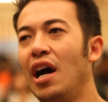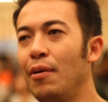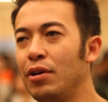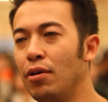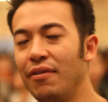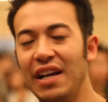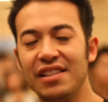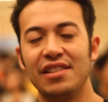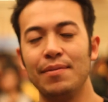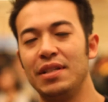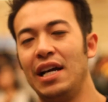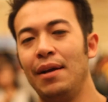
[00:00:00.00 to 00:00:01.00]
We do events
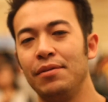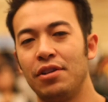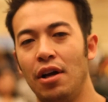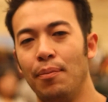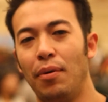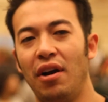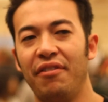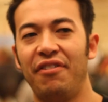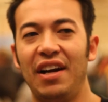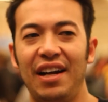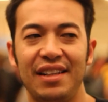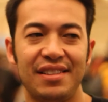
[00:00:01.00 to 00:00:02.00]
sometimes called bar
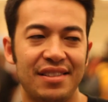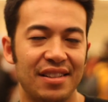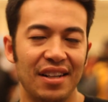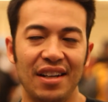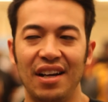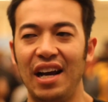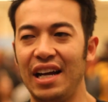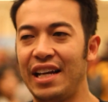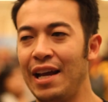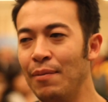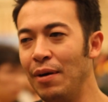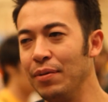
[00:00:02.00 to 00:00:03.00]
fights. I
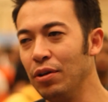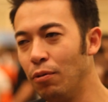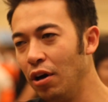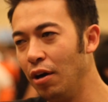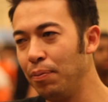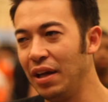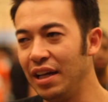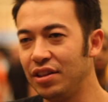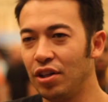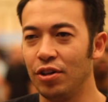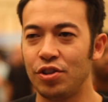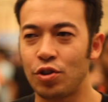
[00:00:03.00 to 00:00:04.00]
came up in the world playing
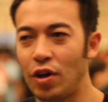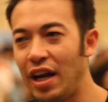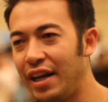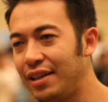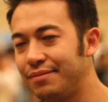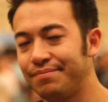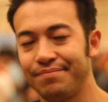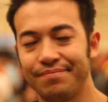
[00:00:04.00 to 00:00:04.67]
Third Strike.